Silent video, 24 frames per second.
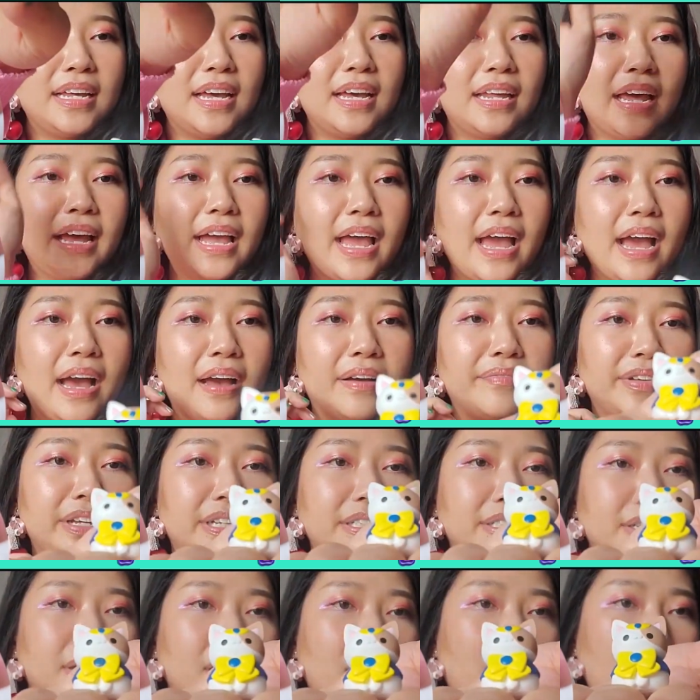I have a
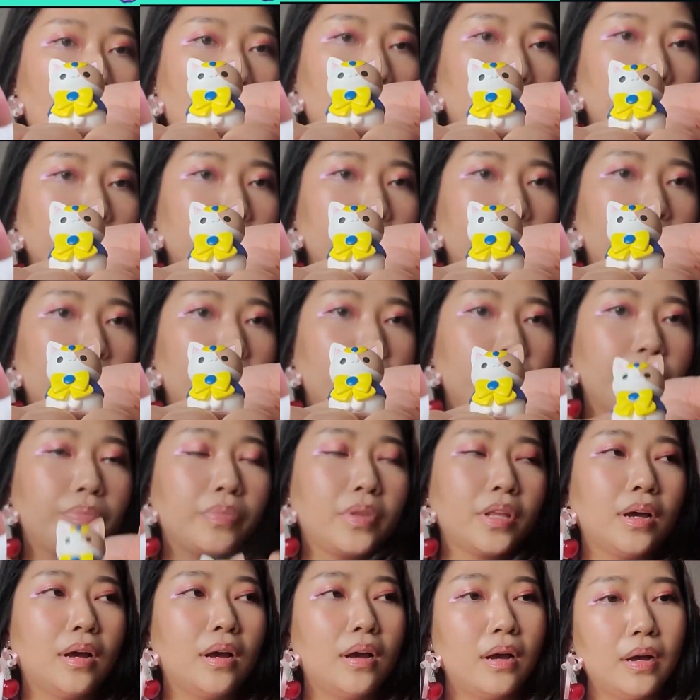top
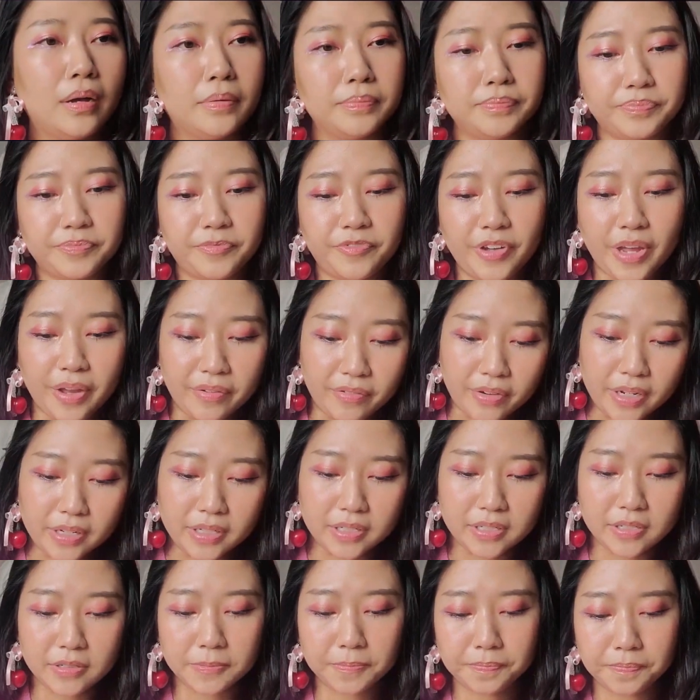favorite.
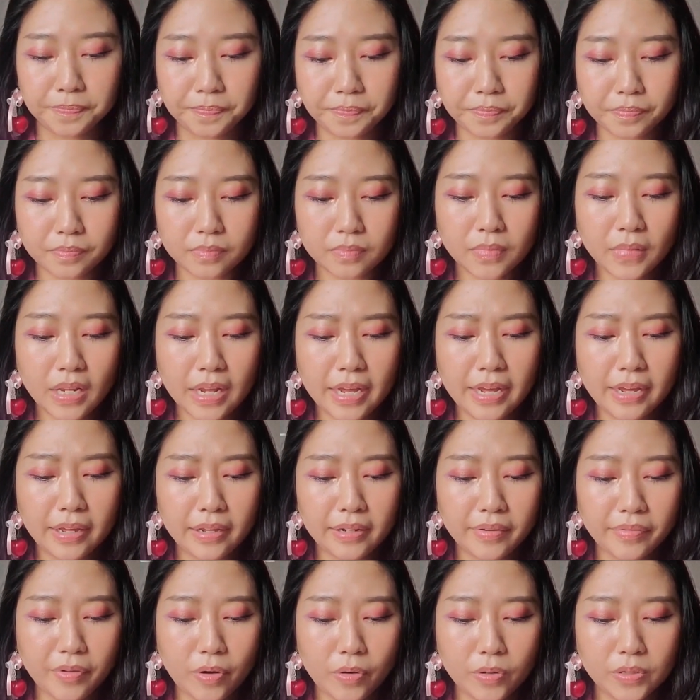
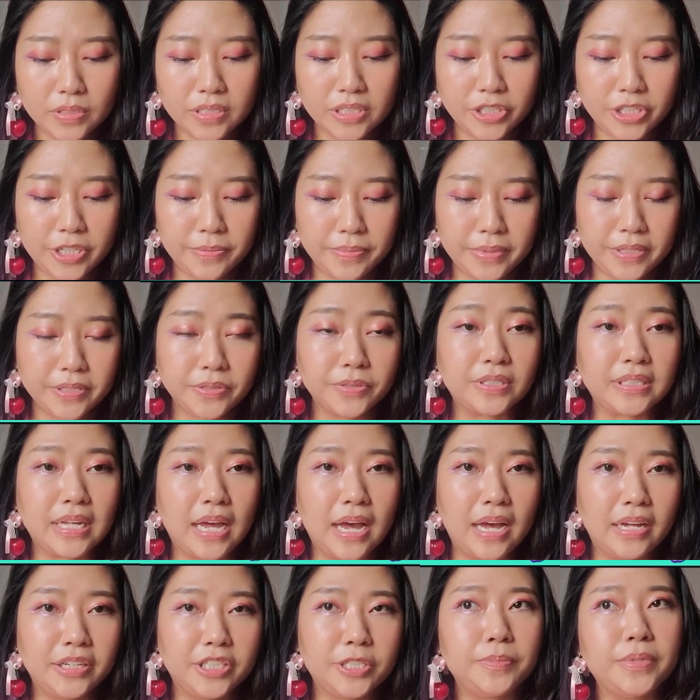And of course,
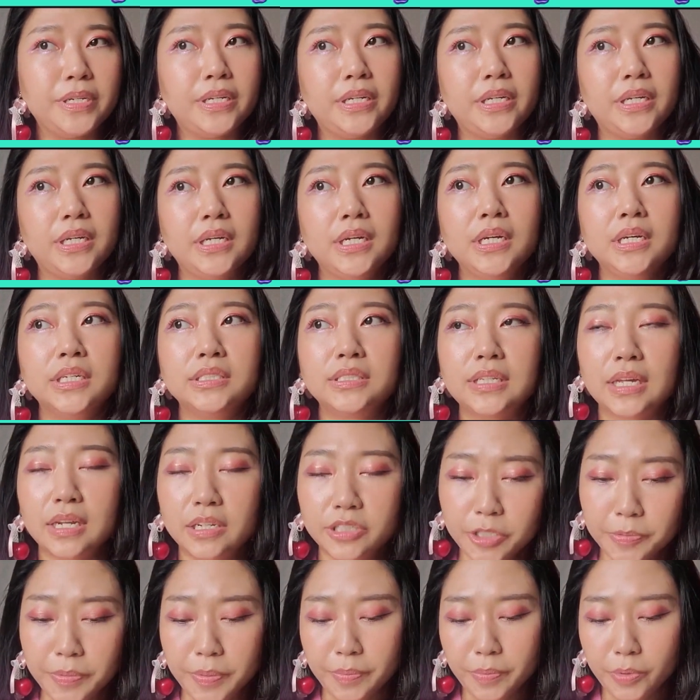Chibiusa, Sailor
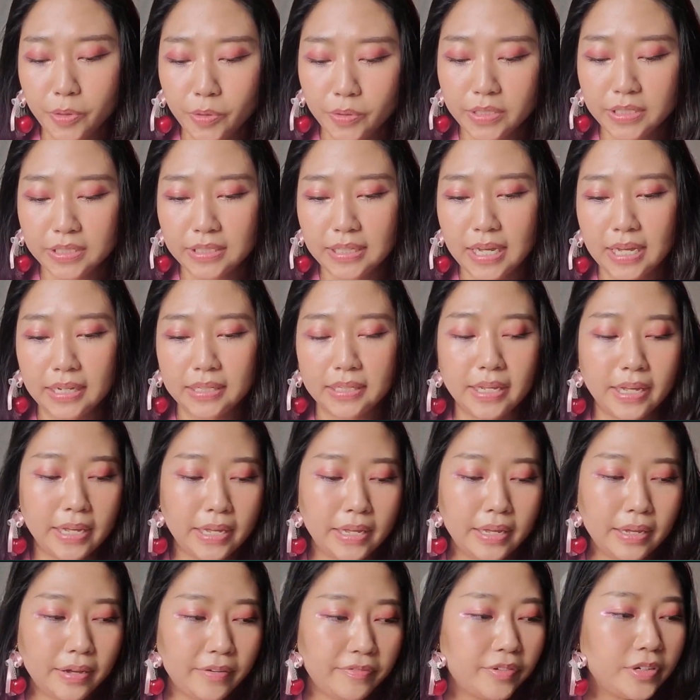Chibi Moon is at
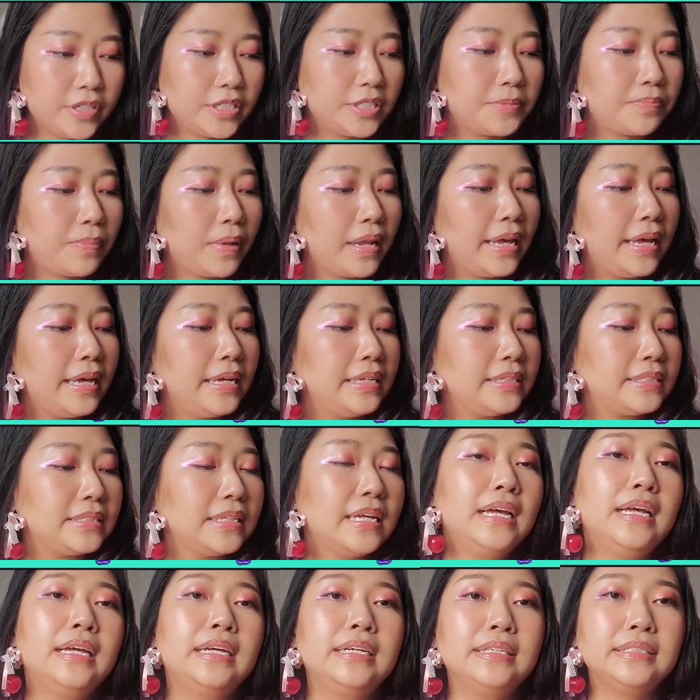the first place.
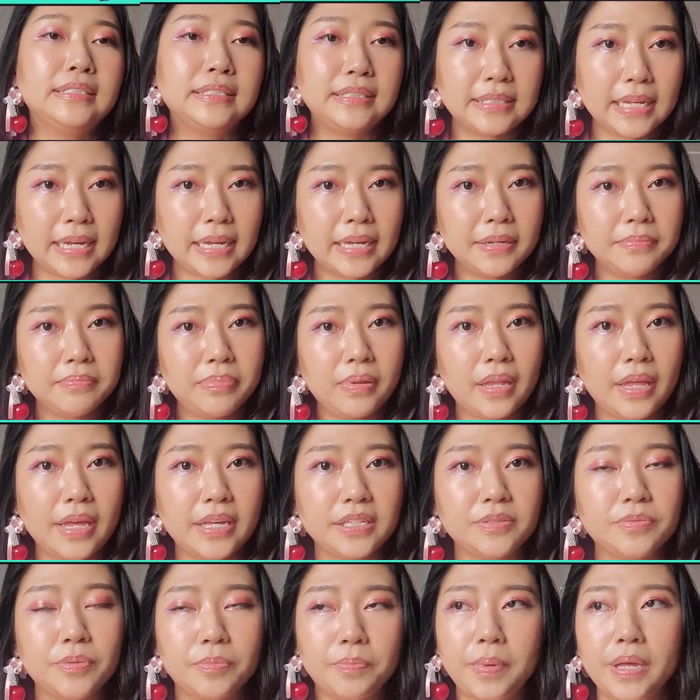Second
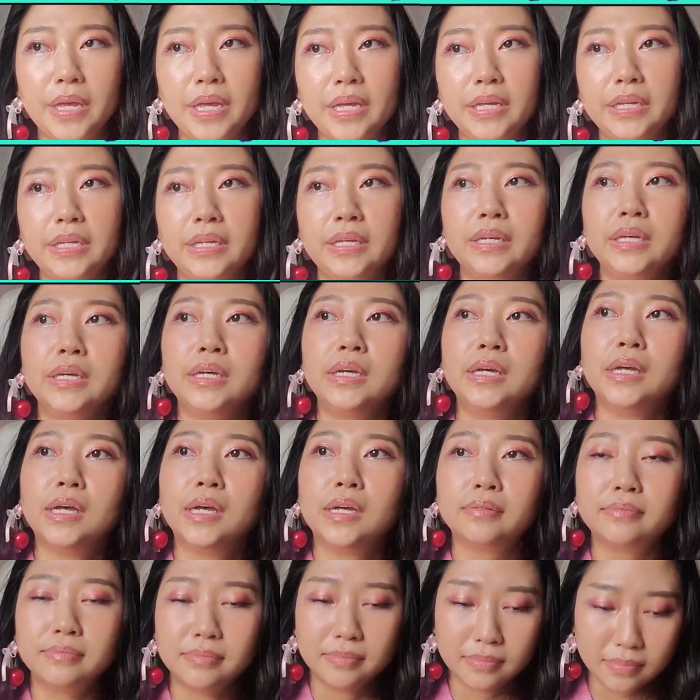place would be
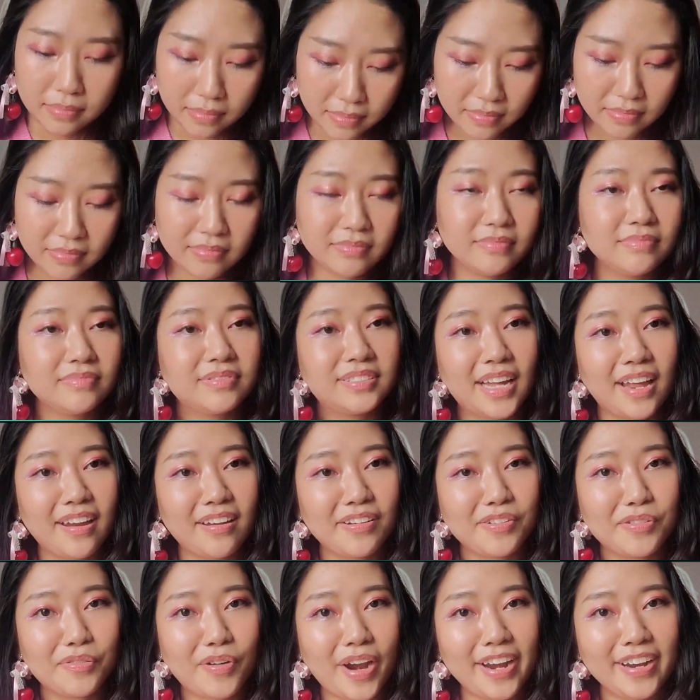
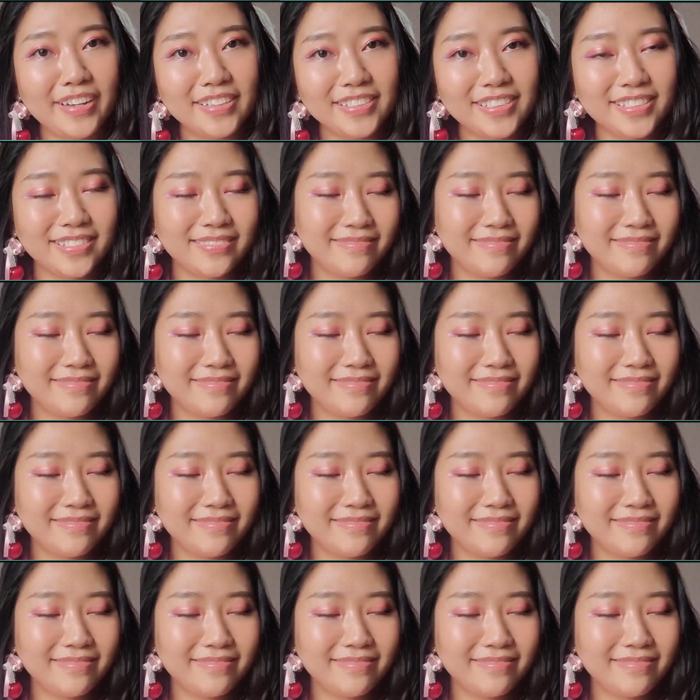Sailor Uranus.